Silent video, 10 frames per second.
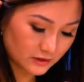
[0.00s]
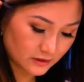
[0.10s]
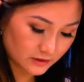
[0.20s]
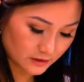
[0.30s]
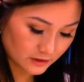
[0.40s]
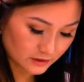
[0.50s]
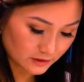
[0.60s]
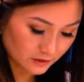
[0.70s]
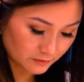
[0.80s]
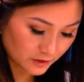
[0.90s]
because it is a
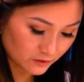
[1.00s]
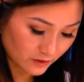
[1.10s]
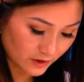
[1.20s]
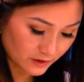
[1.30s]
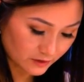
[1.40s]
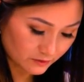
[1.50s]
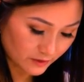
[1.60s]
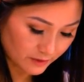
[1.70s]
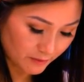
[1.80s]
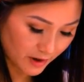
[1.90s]
little bit drier
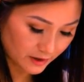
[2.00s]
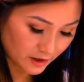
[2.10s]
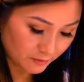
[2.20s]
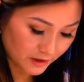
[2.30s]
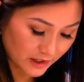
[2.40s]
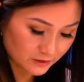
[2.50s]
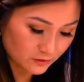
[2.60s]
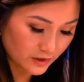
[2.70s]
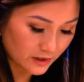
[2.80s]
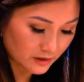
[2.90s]
right, right now, but that's
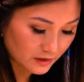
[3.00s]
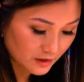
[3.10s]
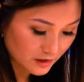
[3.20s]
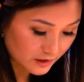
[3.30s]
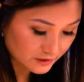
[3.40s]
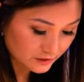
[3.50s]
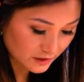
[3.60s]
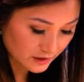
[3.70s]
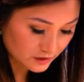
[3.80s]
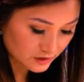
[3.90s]
okay. It's,
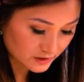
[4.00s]
it's